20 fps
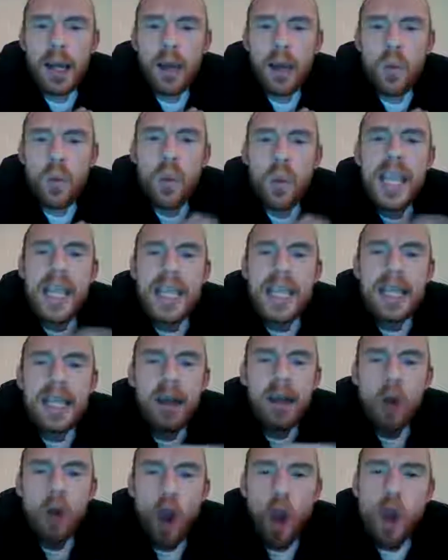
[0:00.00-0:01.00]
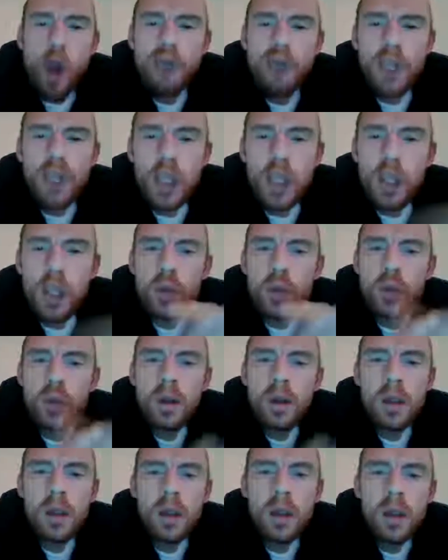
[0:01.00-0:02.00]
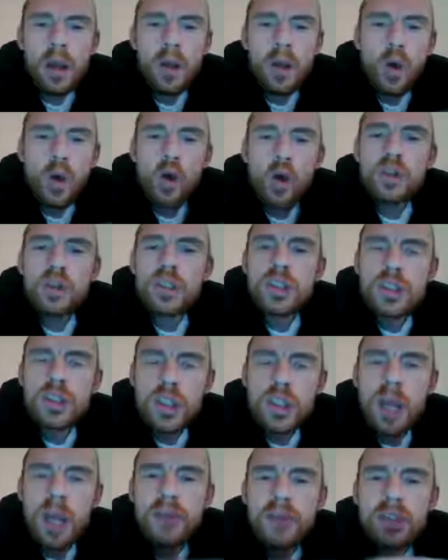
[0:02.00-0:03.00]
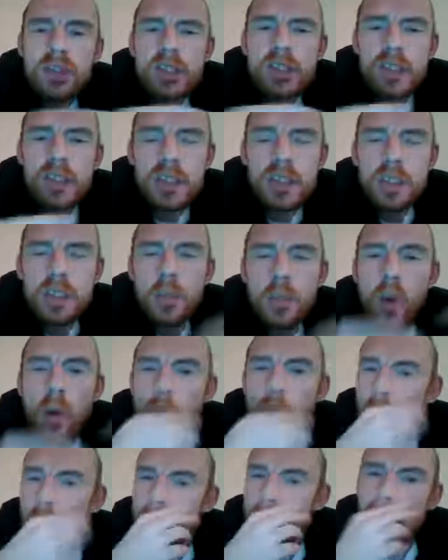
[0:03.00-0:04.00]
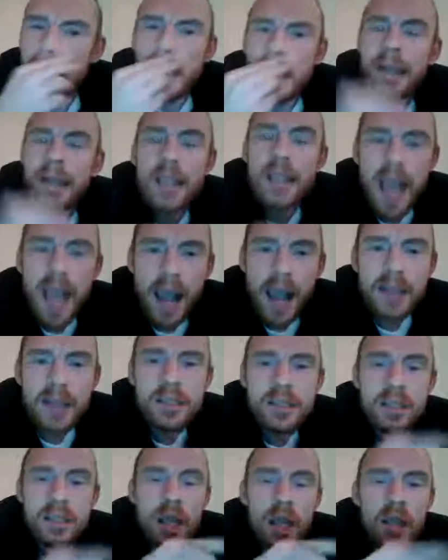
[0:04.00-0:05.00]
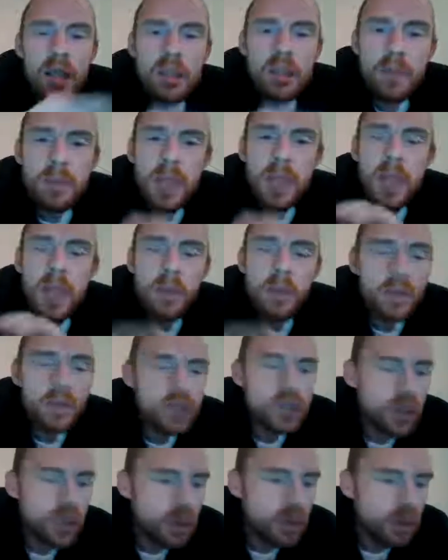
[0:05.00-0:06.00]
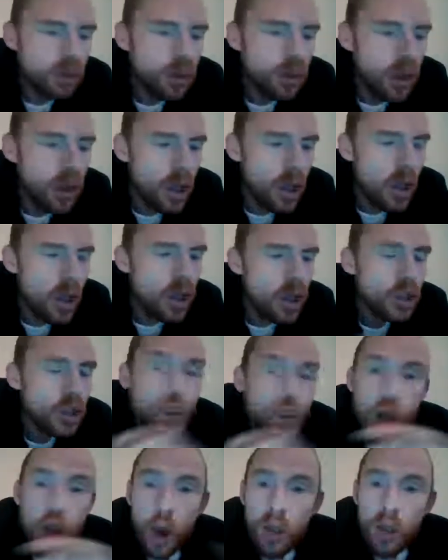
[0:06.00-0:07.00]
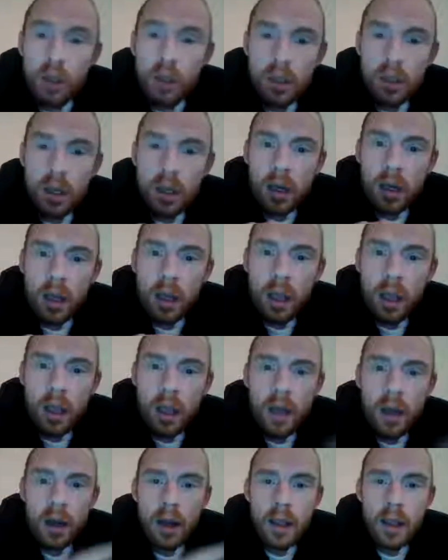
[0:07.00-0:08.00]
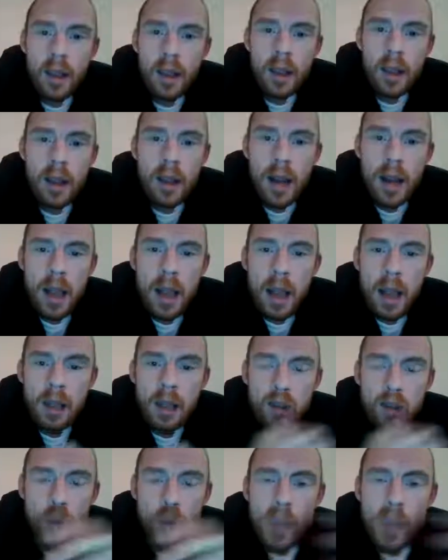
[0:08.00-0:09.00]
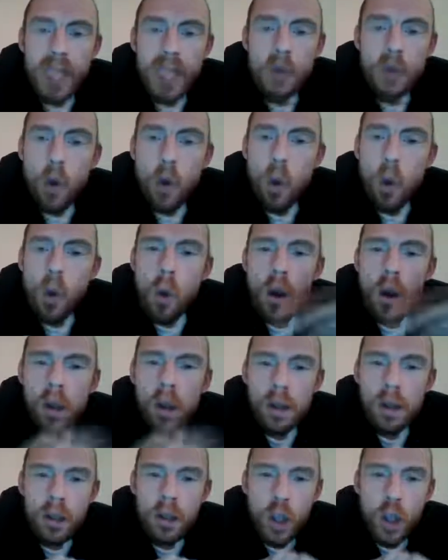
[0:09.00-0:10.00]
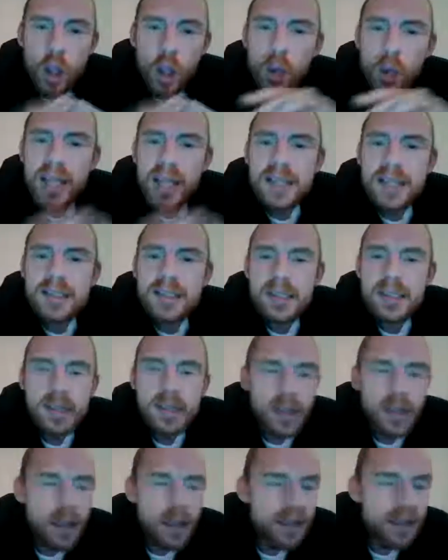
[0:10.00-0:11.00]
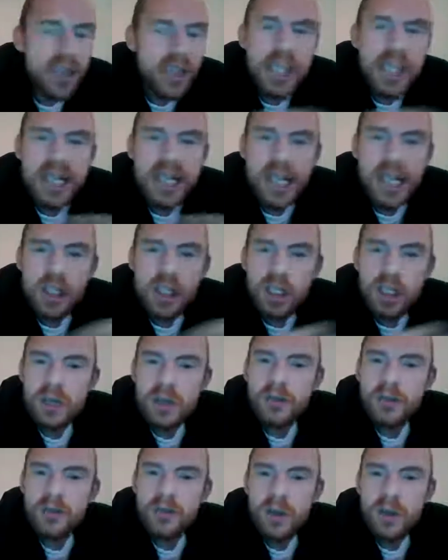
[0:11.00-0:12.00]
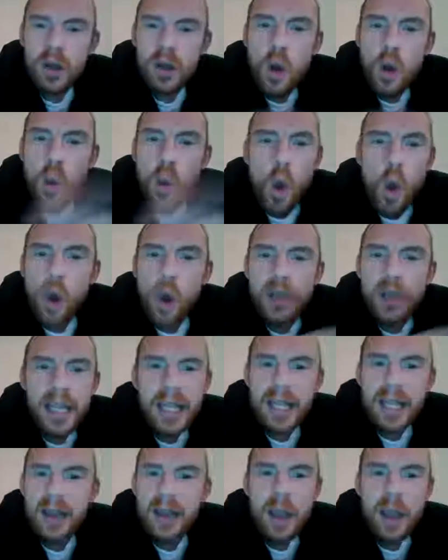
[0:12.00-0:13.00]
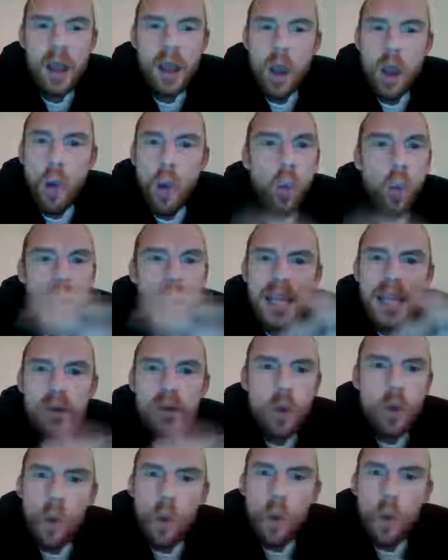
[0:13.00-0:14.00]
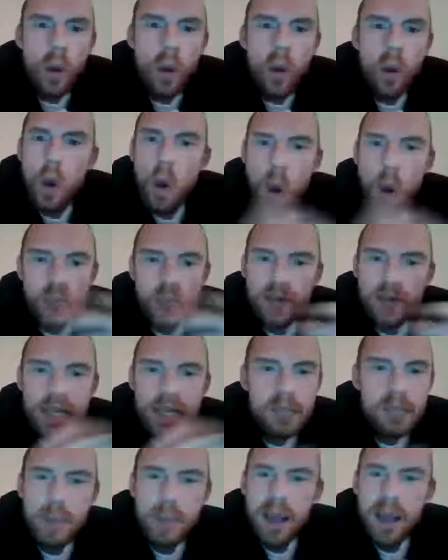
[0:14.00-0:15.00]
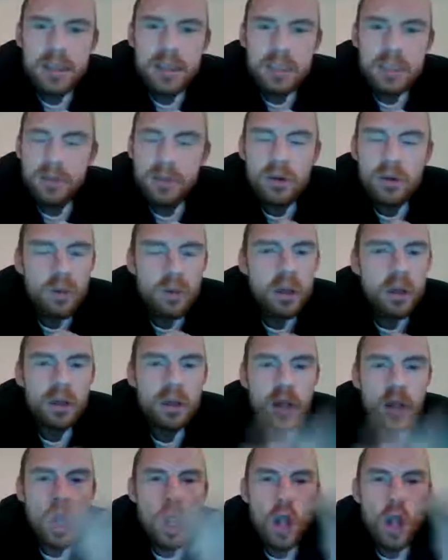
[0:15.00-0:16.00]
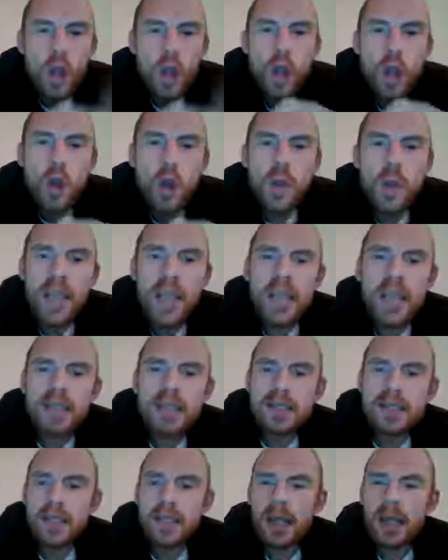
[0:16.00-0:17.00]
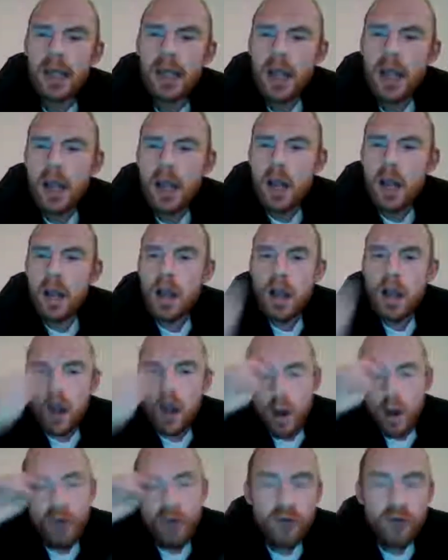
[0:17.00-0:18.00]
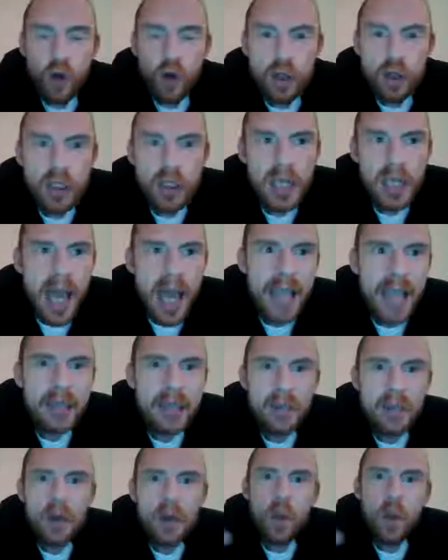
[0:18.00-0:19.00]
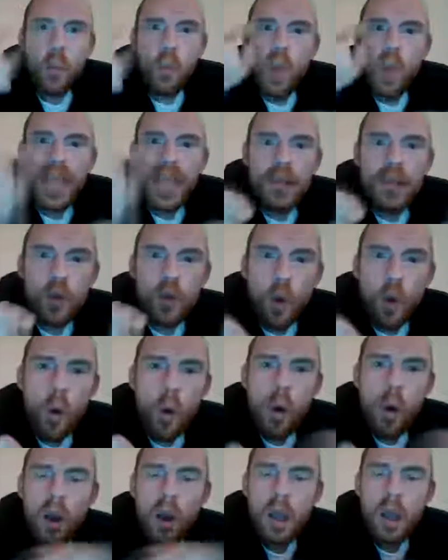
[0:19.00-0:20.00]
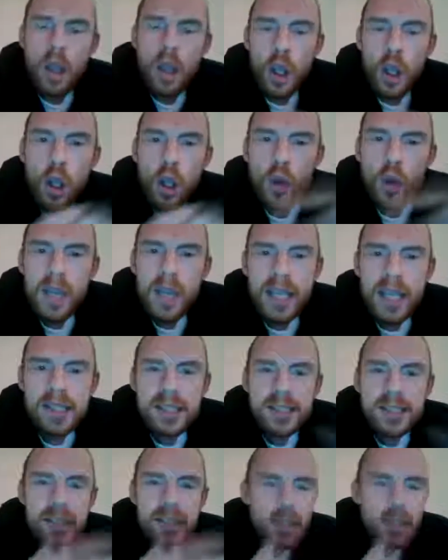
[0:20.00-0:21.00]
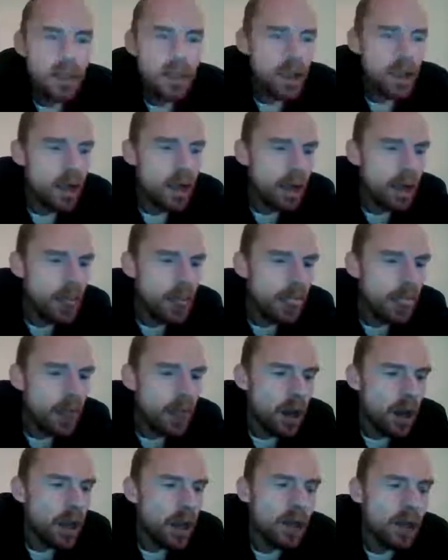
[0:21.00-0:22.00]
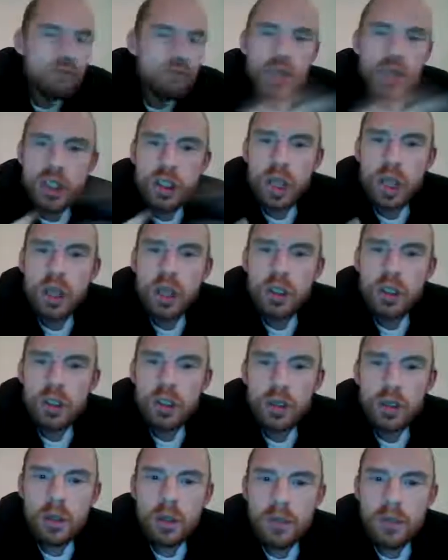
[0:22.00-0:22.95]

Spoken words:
we offer you goods and services and support and guidance to be able to join. So we know who is the initiative coordinator. We know already by the spirit world who is front line. We know who is research